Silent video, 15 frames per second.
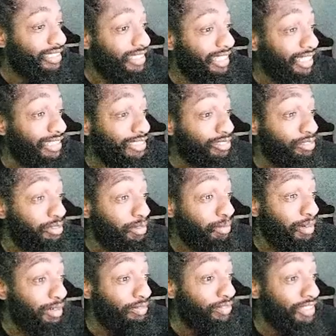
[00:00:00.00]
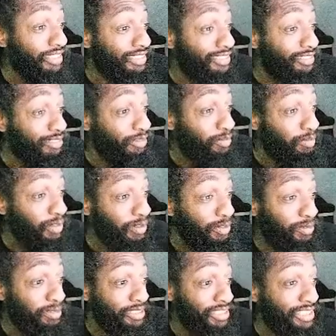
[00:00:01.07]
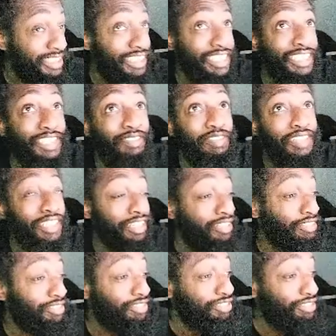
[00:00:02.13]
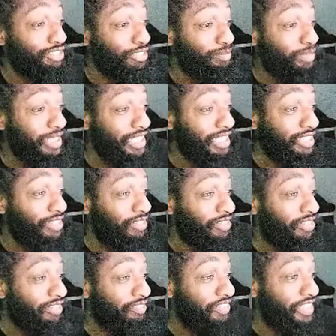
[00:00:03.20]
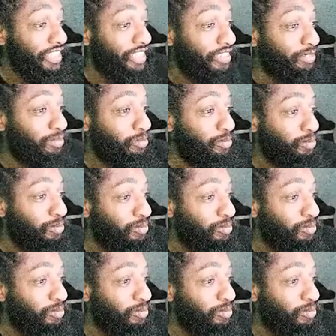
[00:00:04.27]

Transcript: to not showing my face no more and just giving y'all some speed art video